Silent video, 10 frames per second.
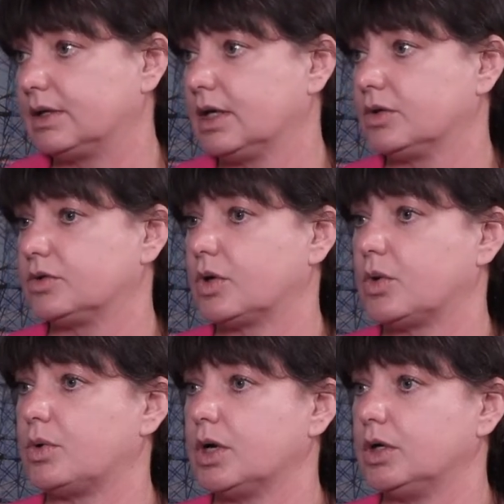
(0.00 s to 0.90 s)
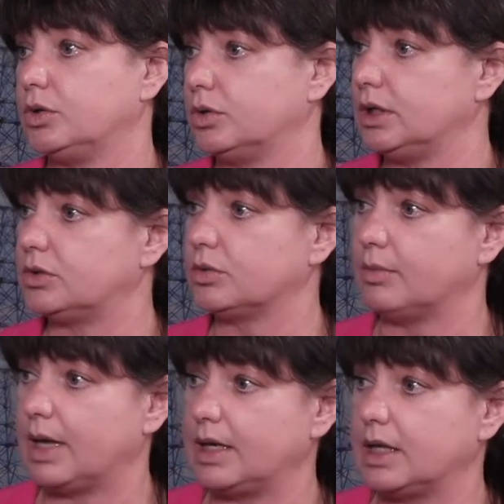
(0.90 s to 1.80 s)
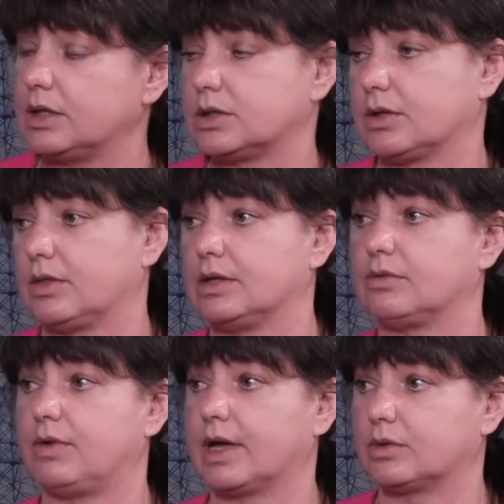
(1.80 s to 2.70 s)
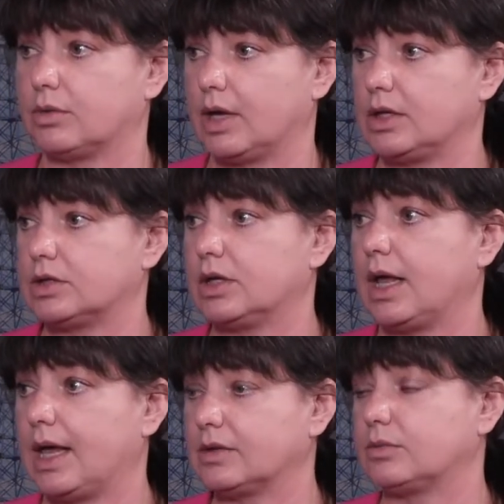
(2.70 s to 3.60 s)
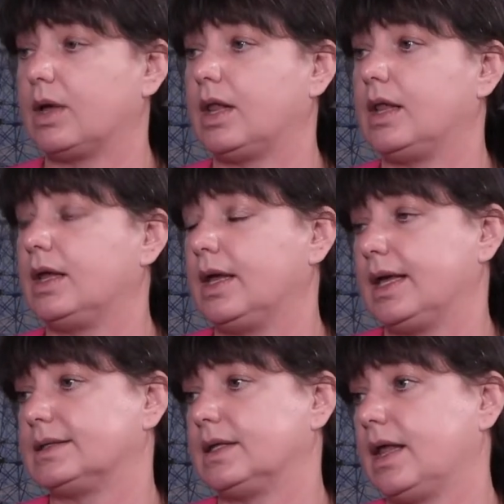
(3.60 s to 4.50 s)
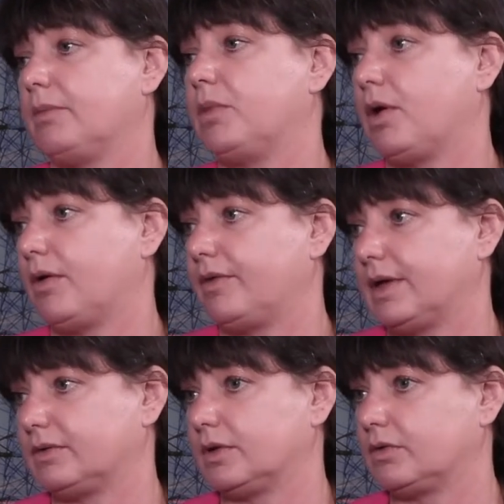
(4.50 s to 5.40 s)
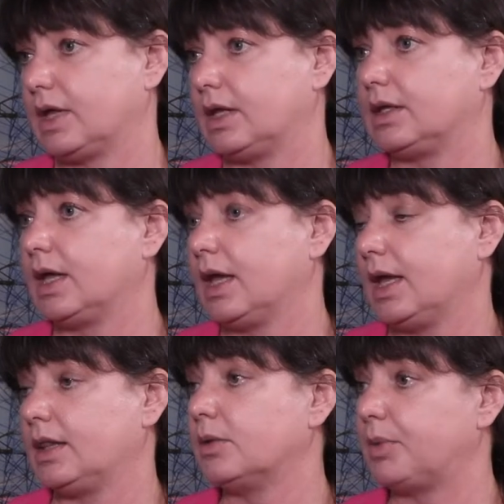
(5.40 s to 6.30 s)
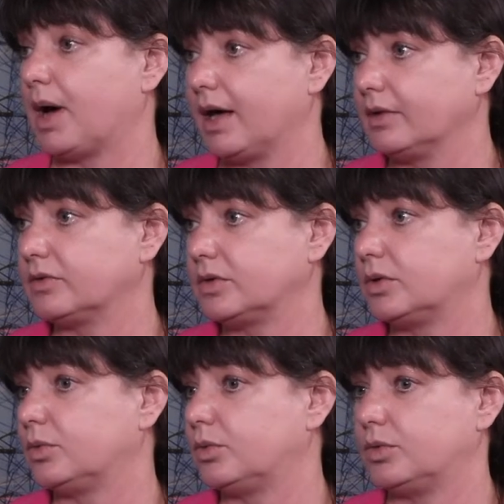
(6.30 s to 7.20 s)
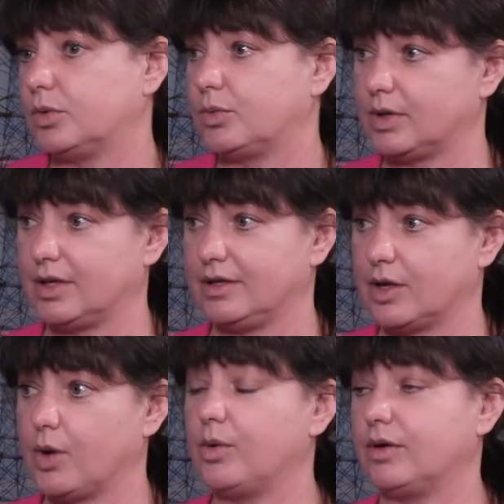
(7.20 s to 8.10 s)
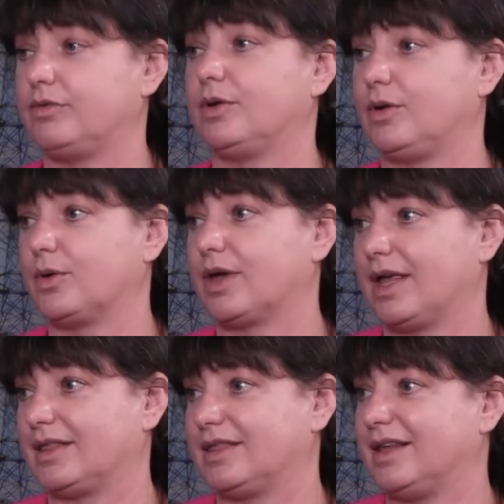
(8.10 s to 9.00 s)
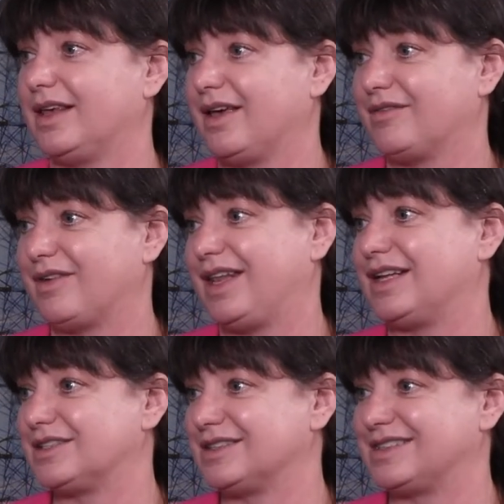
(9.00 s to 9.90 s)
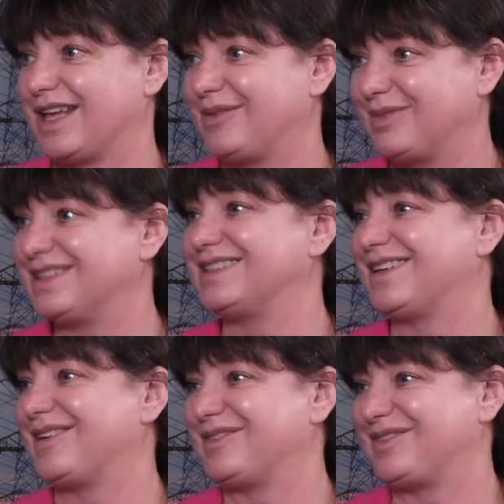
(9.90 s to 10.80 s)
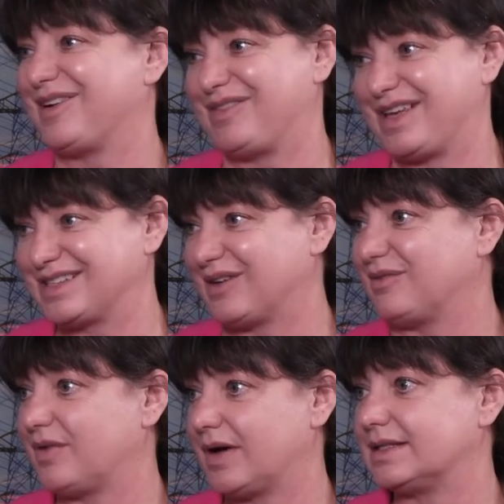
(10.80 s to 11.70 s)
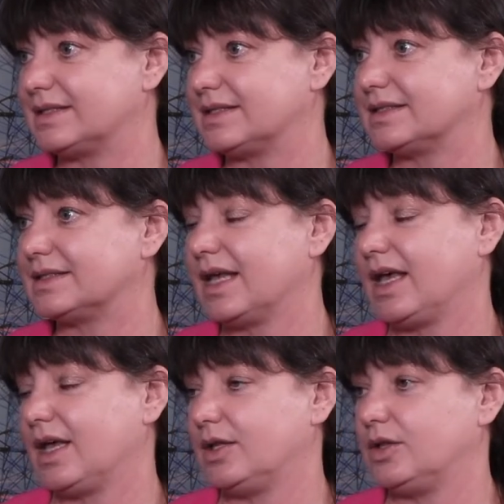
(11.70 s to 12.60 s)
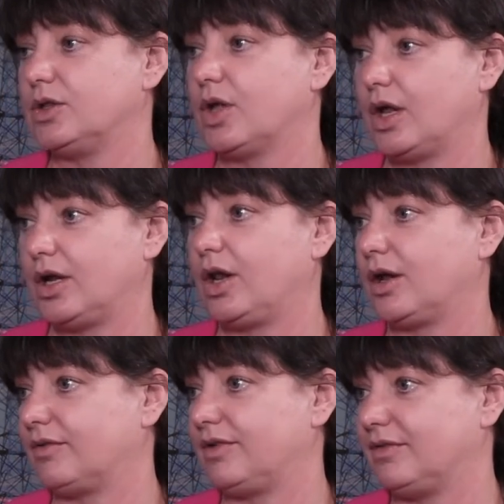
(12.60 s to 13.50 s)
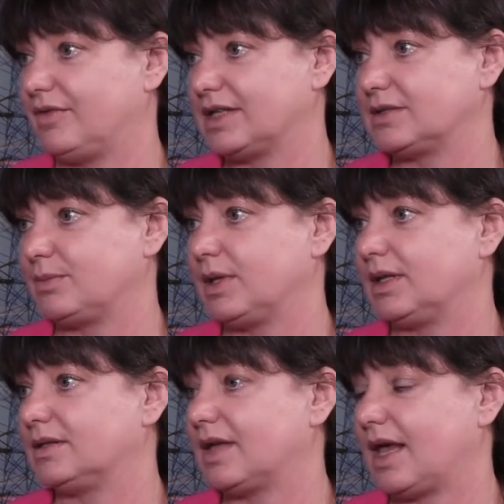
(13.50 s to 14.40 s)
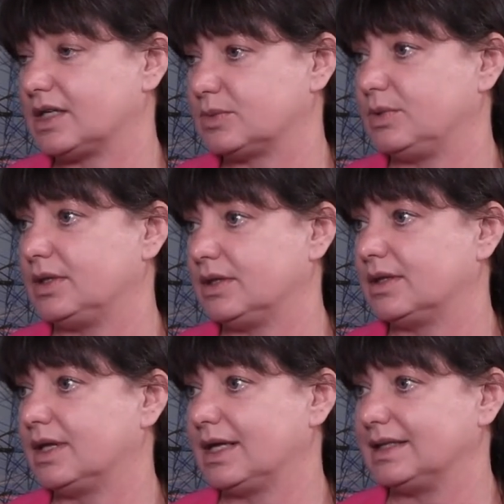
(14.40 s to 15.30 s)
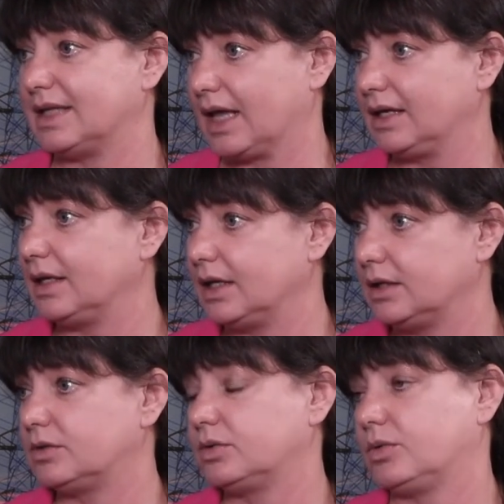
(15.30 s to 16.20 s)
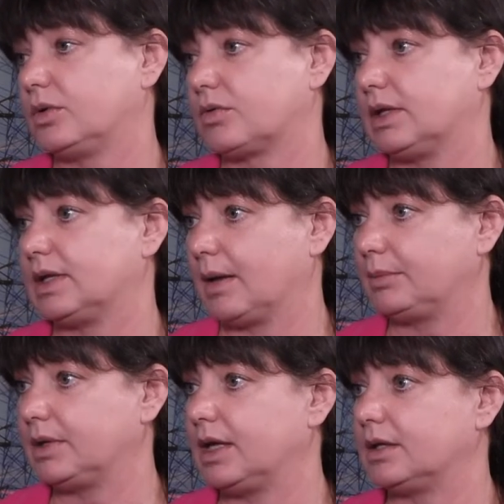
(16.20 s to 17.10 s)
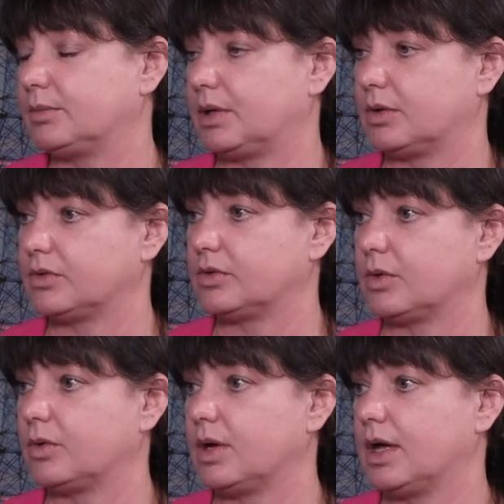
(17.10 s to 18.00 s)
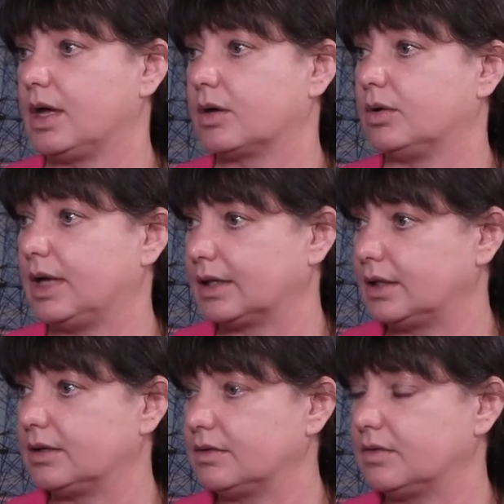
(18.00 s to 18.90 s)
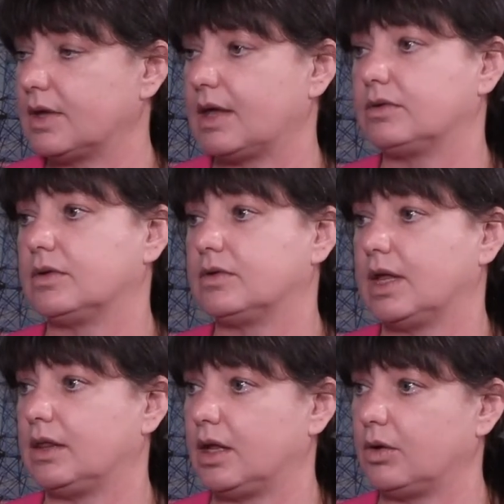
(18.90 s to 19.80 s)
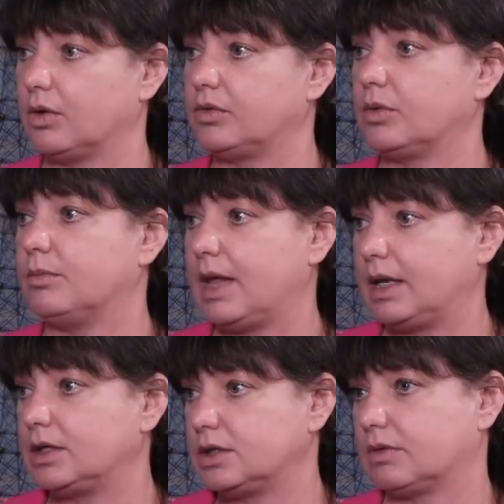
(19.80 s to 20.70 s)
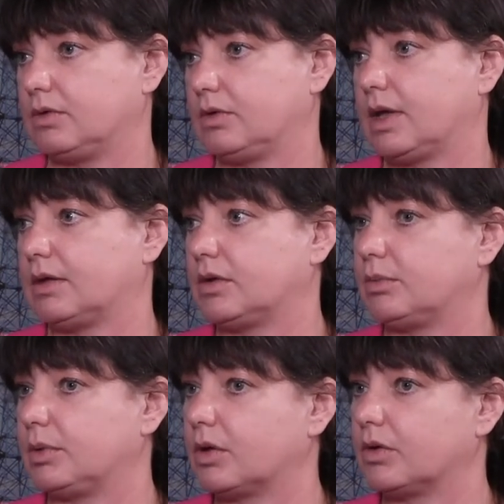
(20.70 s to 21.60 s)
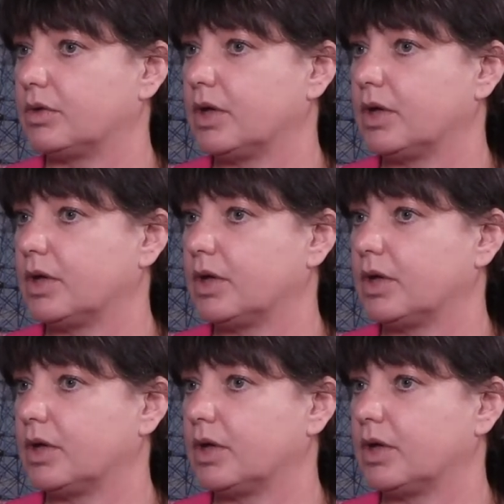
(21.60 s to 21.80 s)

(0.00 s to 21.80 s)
So you need to manage this fluctuation as well as a number of assets. And in the past, you will know if you look at the financial statements of ESCOM, for instance, not a lot of investment has been done into grid update, but also connecting these assets and then also managing these assets, because